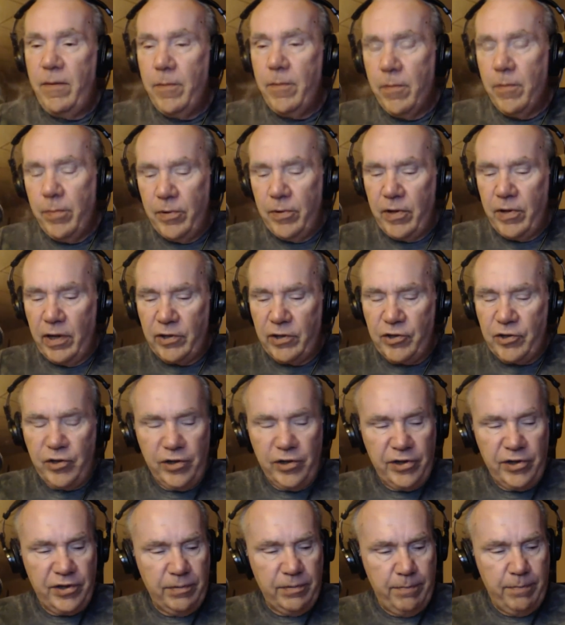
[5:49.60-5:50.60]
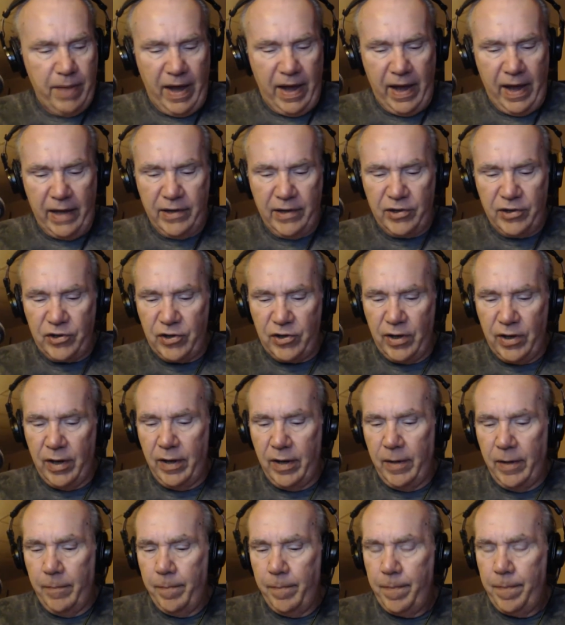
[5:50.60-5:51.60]
Vapor production isn't bad.
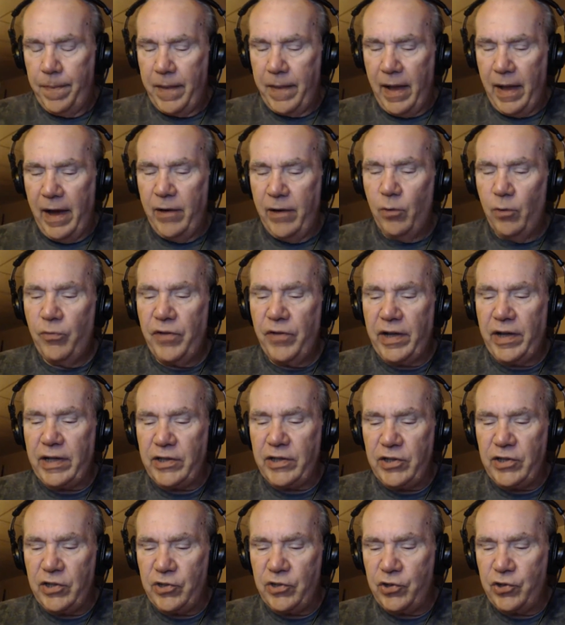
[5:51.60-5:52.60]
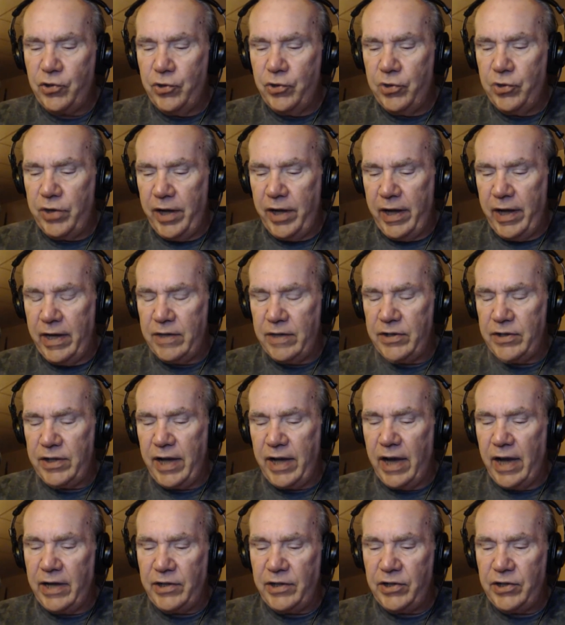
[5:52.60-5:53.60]
I don't think it's as good
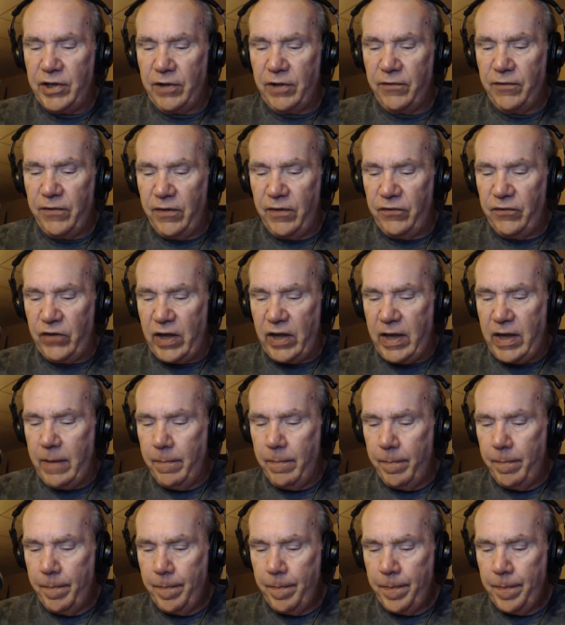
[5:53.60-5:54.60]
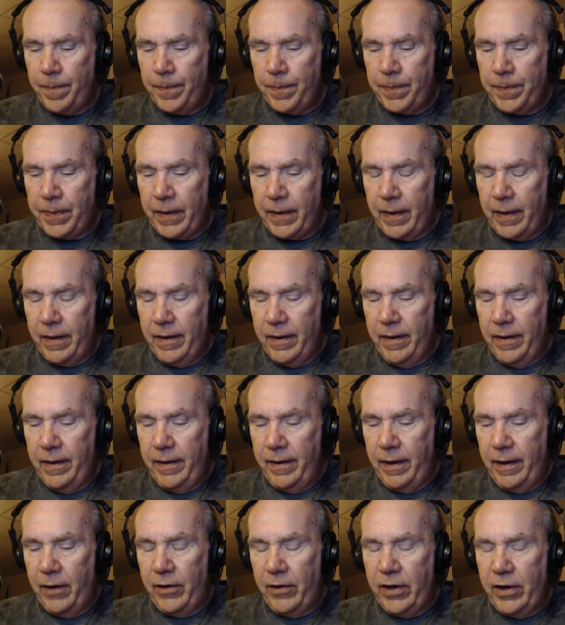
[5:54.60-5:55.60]
as the iStick 50.
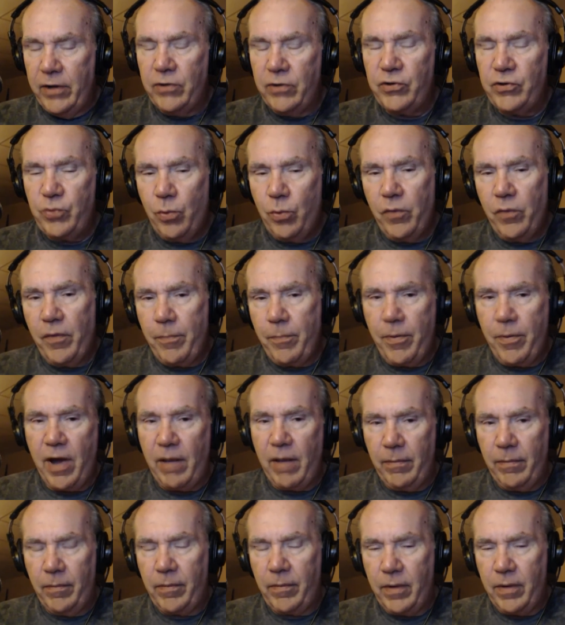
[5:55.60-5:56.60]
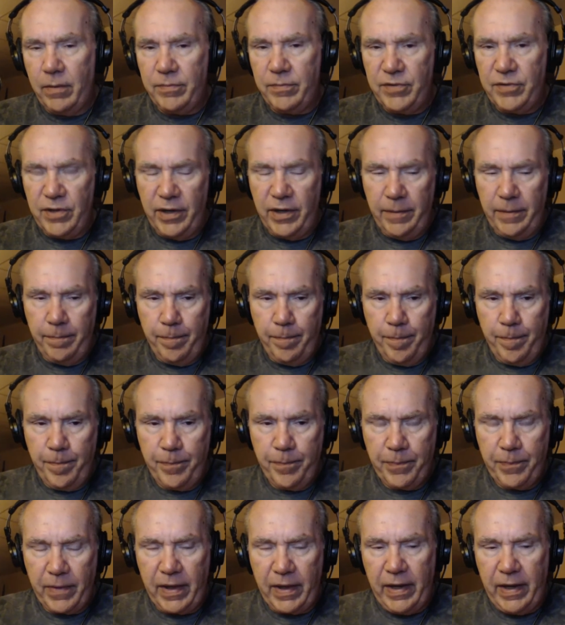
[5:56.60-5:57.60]
Now, here's where the problem comes in.
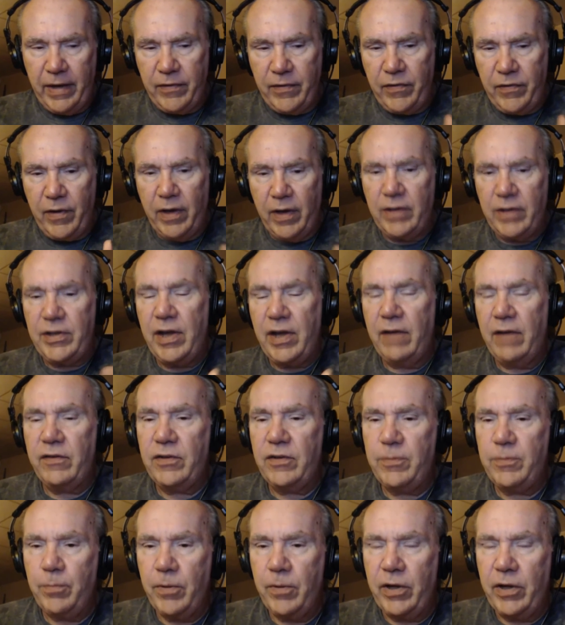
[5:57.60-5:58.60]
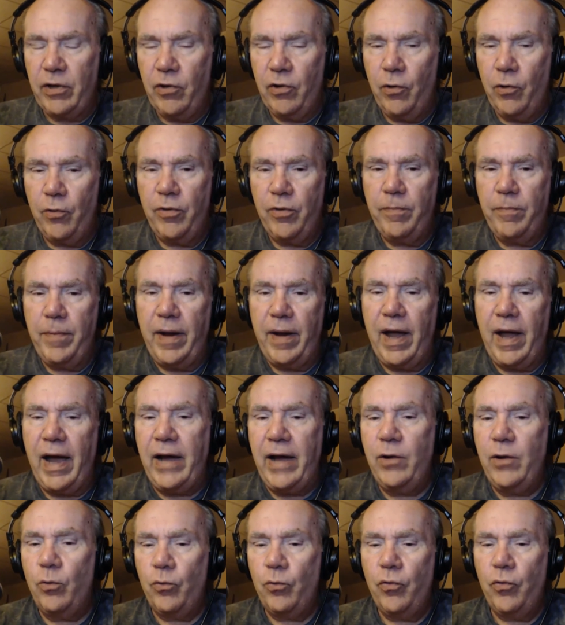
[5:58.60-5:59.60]
It does have a spring-loaded, but
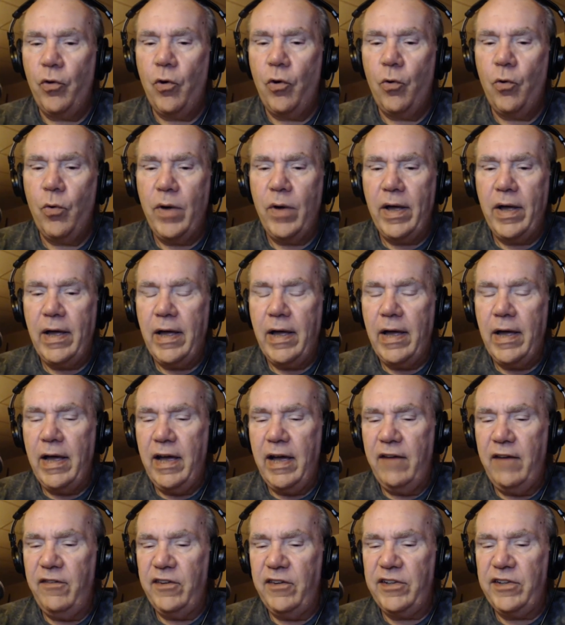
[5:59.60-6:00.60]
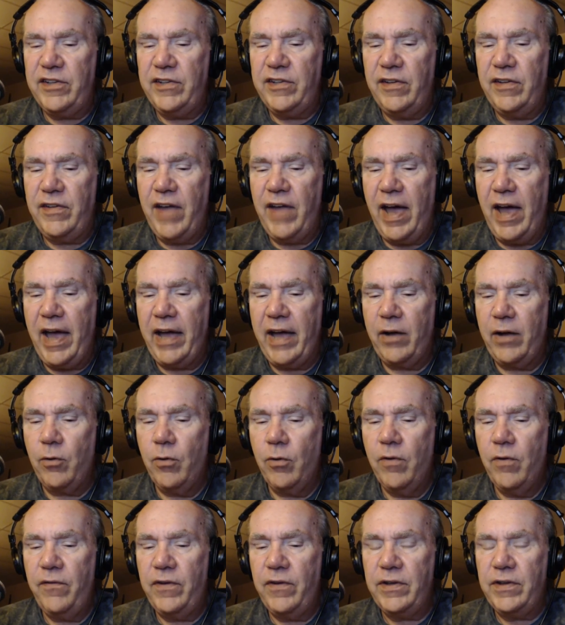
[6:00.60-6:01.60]
I don't know if it's the
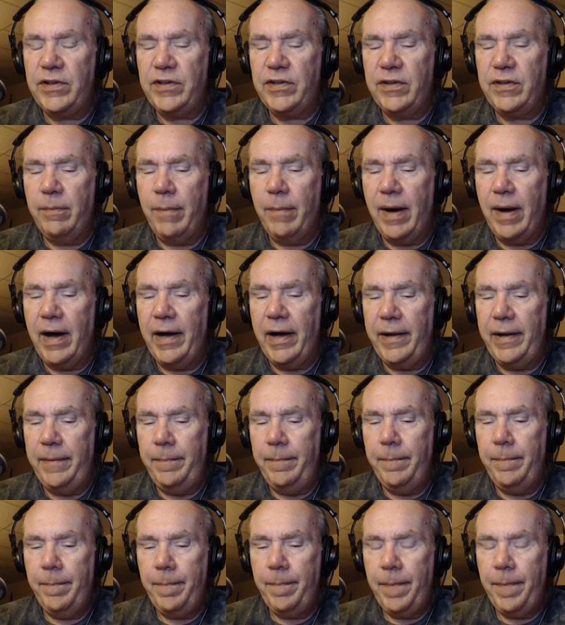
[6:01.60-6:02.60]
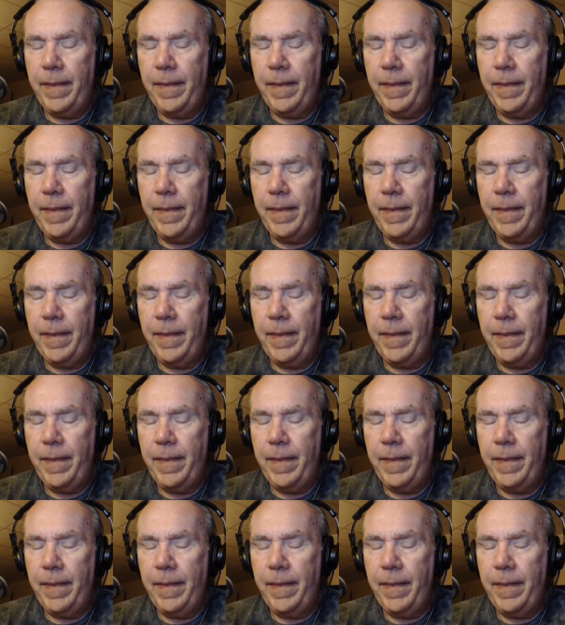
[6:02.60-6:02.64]
tank or if it's the mod.